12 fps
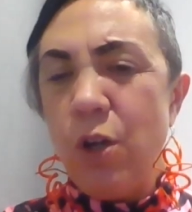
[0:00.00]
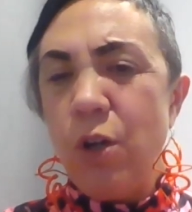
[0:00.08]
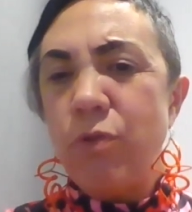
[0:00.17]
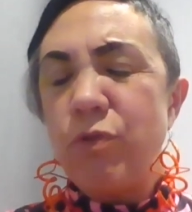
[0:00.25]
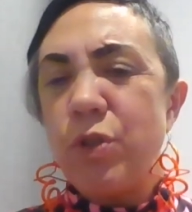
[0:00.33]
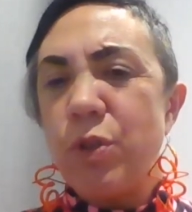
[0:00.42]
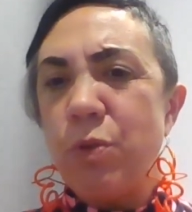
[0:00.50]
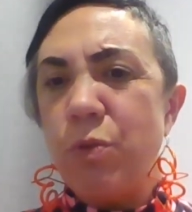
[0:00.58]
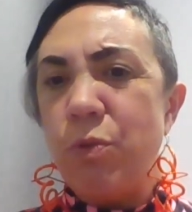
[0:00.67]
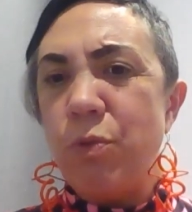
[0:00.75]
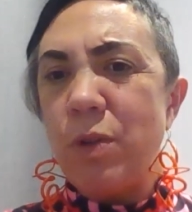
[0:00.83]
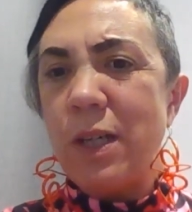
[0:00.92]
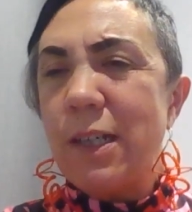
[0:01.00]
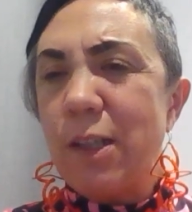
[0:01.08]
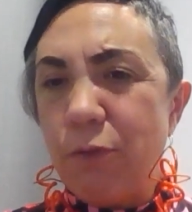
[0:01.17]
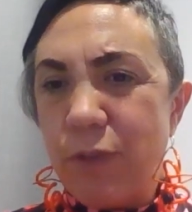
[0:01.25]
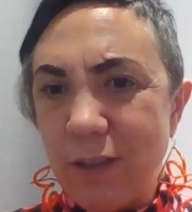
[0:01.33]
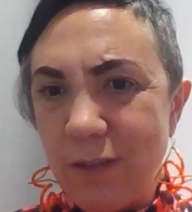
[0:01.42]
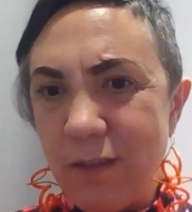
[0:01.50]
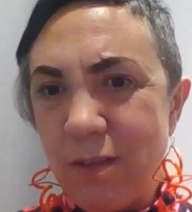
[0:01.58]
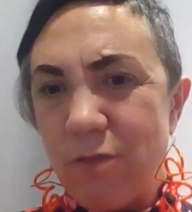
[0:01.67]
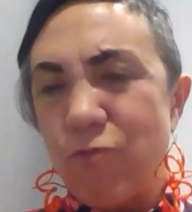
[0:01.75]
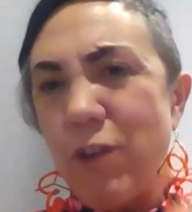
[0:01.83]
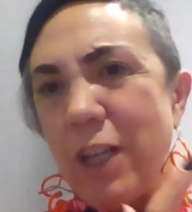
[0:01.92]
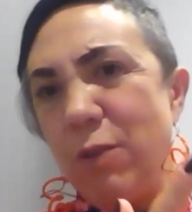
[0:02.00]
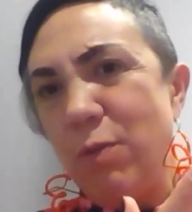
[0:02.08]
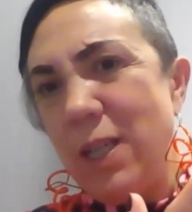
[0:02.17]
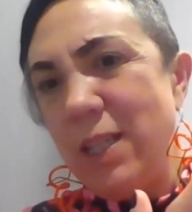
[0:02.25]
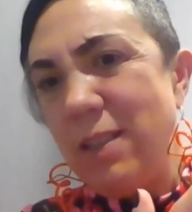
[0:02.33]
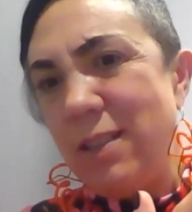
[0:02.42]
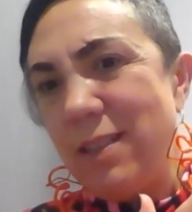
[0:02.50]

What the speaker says: to govern, regulate,